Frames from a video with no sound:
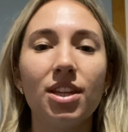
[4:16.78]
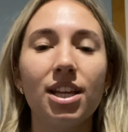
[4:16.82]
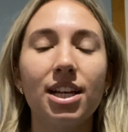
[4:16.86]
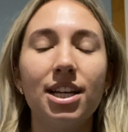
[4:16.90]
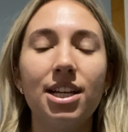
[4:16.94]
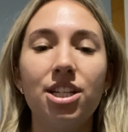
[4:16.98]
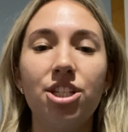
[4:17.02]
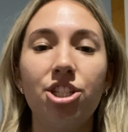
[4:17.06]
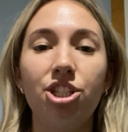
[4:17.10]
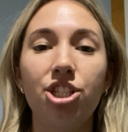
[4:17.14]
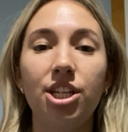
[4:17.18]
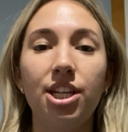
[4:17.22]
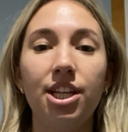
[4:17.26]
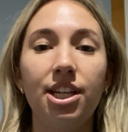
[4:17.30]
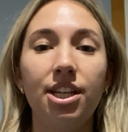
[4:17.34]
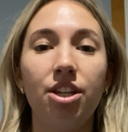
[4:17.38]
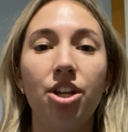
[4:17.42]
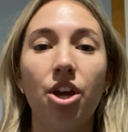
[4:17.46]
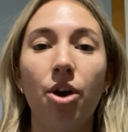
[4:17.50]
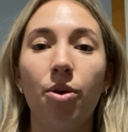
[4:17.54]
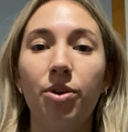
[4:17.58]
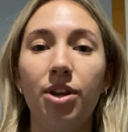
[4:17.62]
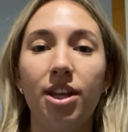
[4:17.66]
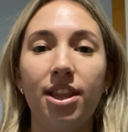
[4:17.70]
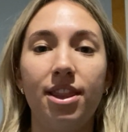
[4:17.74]
she
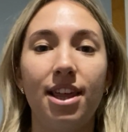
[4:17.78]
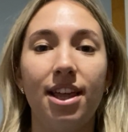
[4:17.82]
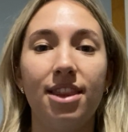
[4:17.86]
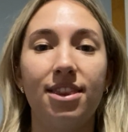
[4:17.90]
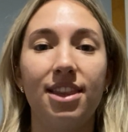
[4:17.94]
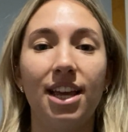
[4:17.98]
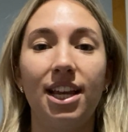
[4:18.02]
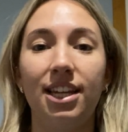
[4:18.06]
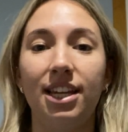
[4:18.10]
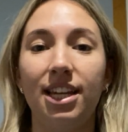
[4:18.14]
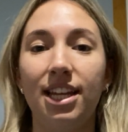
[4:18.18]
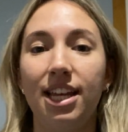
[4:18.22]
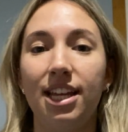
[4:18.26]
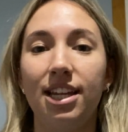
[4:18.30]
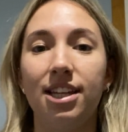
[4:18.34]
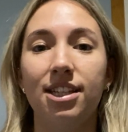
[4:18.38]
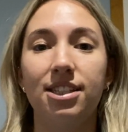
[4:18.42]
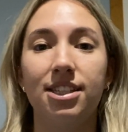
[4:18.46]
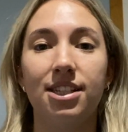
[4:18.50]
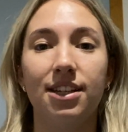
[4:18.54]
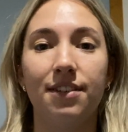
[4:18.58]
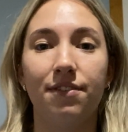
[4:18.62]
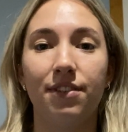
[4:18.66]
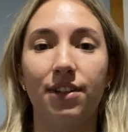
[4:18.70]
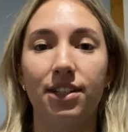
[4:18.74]
noted that they need
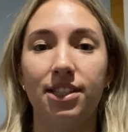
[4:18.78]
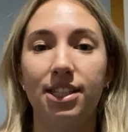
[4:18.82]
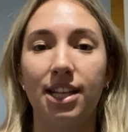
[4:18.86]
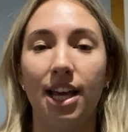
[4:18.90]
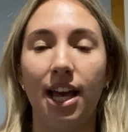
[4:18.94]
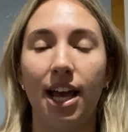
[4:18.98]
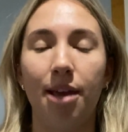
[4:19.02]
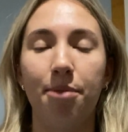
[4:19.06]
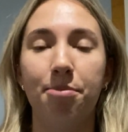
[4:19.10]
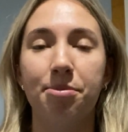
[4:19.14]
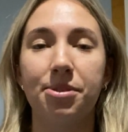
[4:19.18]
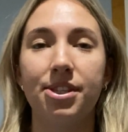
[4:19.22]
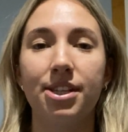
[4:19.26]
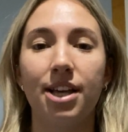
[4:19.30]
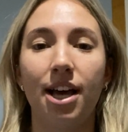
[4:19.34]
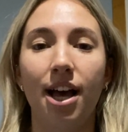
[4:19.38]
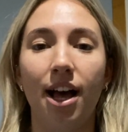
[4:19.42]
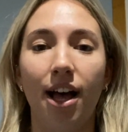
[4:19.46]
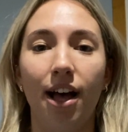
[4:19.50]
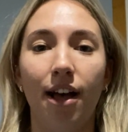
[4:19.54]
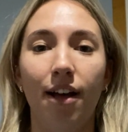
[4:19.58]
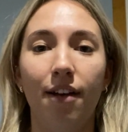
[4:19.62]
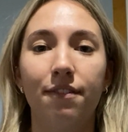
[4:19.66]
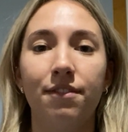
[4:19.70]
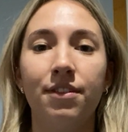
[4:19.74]
different types
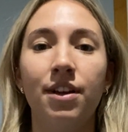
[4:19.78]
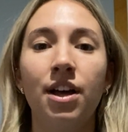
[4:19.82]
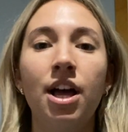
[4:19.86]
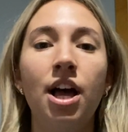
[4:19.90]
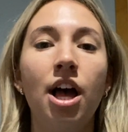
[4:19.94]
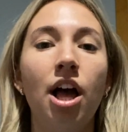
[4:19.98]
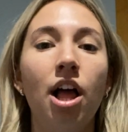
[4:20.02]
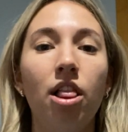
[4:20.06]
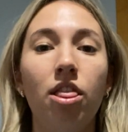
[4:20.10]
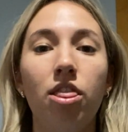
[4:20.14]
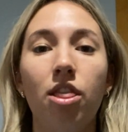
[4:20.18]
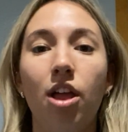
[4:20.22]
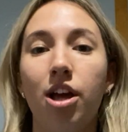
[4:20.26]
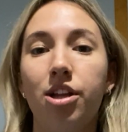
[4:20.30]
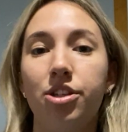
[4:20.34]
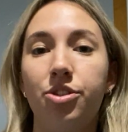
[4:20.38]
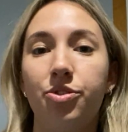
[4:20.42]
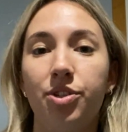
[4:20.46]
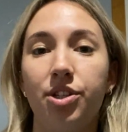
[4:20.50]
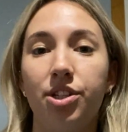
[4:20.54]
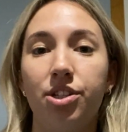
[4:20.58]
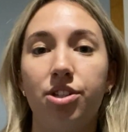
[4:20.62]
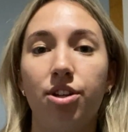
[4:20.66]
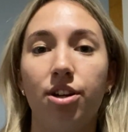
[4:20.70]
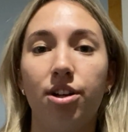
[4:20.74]
of laundry
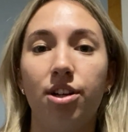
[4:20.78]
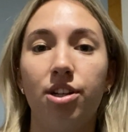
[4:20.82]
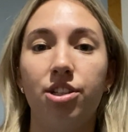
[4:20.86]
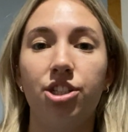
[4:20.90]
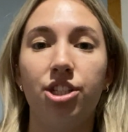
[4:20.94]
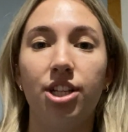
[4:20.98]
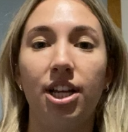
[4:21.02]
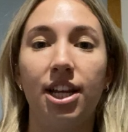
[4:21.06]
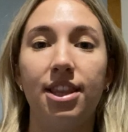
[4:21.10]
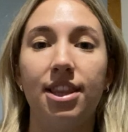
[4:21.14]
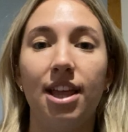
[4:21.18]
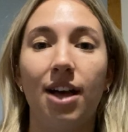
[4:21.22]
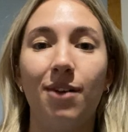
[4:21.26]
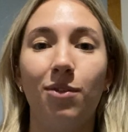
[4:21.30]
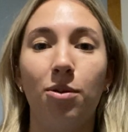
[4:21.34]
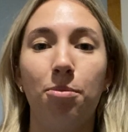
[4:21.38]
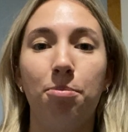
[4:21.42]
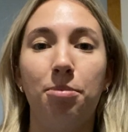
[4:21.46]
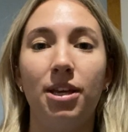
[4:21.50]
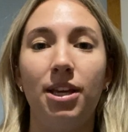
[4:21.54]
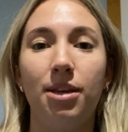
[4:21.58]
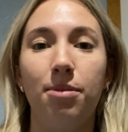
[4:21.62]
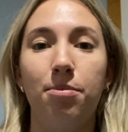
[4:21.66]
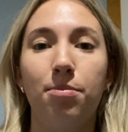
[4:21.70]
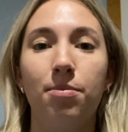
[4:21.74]
detergent that will
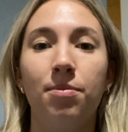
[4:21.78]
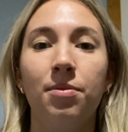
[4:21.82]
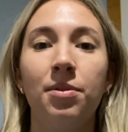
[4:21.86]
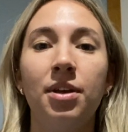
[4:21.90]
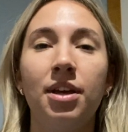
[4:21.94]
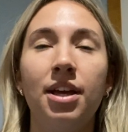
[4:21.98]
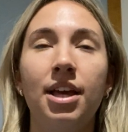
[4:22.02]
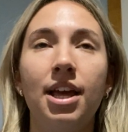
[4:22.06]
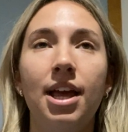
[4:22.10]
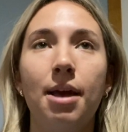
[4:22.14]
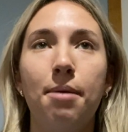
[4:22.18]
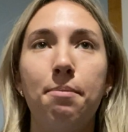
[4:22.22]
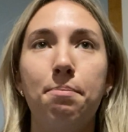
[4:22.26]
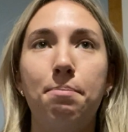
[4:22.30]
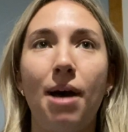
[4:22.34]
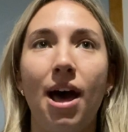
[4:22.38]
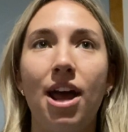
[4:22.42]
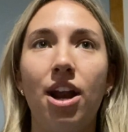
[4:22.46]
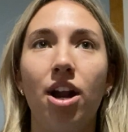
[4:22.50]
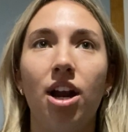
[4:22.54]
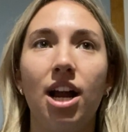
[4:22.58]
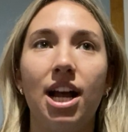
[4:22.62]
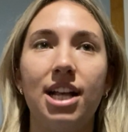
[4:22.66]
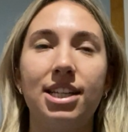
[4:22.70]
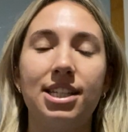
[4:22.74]
be
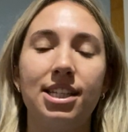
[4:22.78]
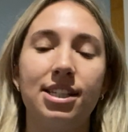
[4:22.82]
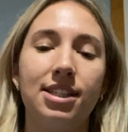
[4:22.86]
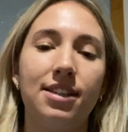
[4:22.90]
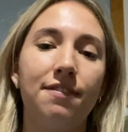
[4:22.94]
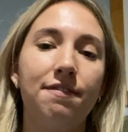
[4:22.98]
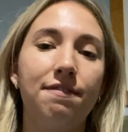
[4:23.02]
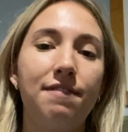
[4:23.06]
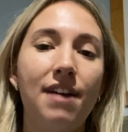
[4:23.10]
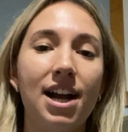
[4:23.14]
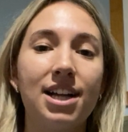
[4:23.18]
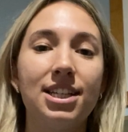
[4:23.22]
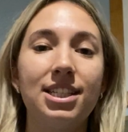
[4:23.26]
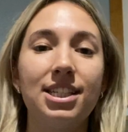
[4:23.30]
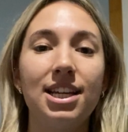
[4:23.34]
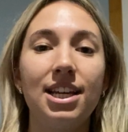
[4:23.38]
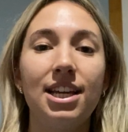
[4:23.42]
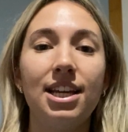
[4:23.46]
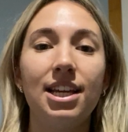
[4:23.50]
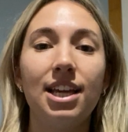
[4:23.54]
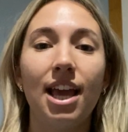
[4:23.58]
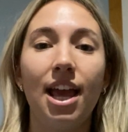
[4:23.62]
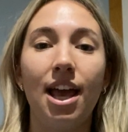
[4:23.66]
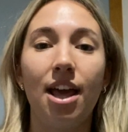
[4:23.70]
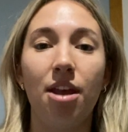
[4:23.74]
better at
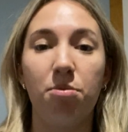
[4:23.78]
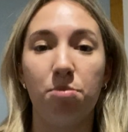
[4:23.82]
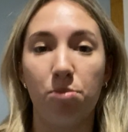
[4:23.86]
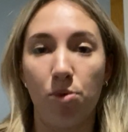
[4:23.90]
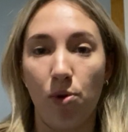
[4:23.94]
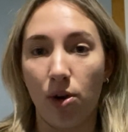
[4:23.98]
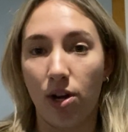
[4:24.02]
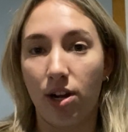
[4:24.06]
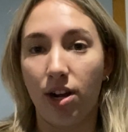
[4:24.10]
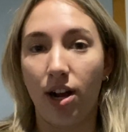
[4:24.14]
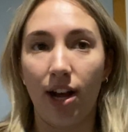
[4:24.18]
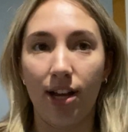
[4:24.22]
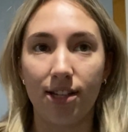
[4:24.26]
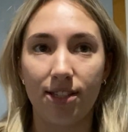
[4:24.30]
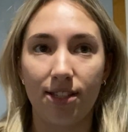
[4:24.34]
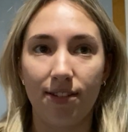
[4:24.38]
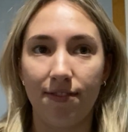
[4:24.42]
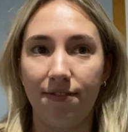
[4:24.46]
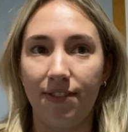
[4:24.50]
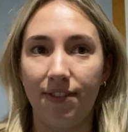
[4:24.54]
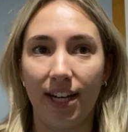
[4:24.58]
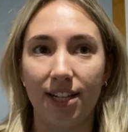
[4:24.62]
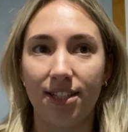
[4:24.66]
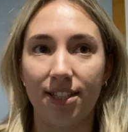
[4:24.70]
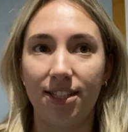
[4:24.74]
disinfecting and more cost
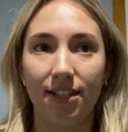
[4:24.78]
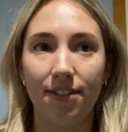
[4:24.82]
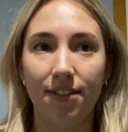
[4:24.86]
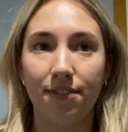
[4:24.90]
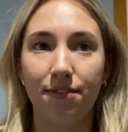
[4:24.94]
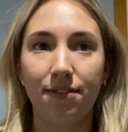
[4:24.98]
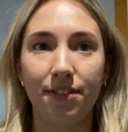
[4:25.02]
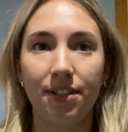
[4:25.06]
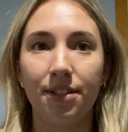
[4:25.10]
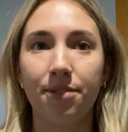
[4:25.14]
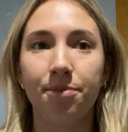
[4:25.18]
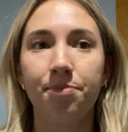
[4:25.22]
effective.